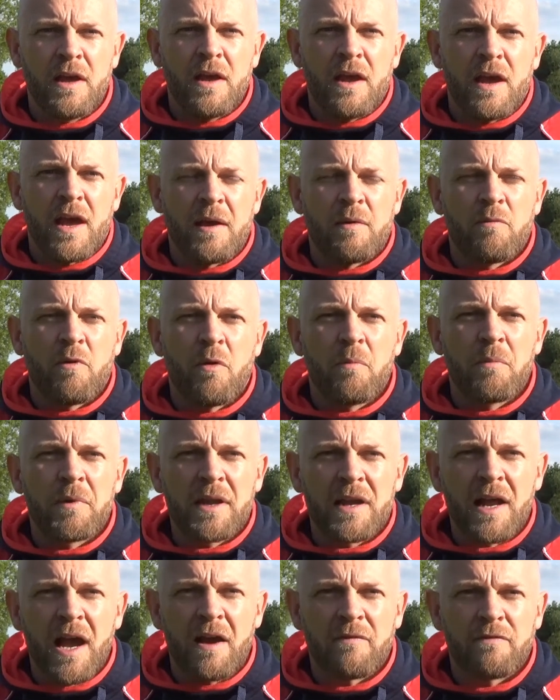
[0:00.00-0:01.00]
it won't be
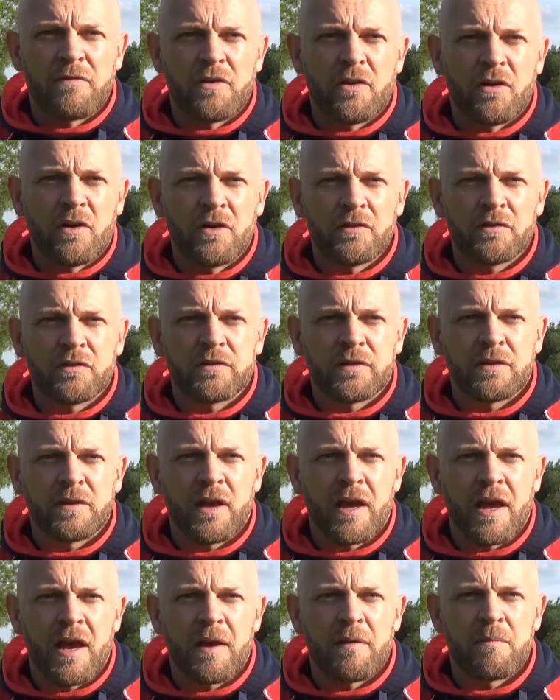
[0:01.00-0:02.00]
in our thoughts,
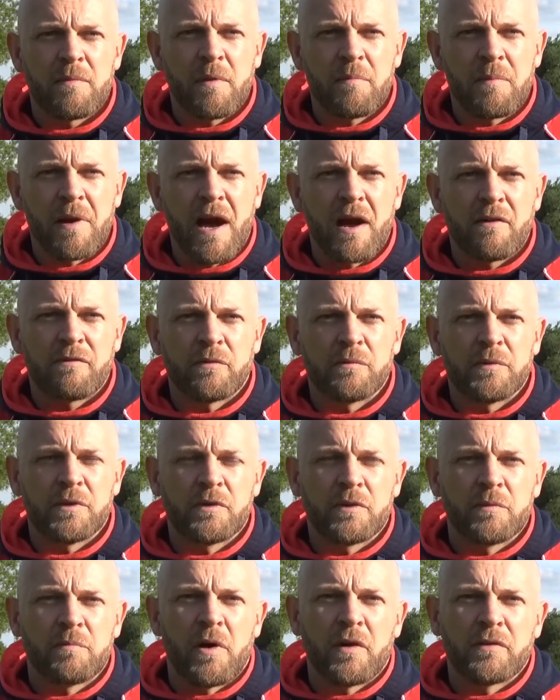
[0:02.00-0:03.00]
apart from
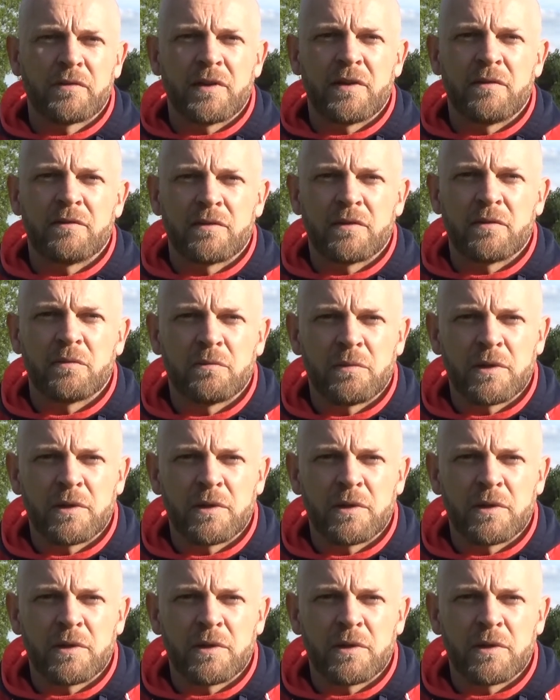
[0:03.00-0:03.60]
the positives that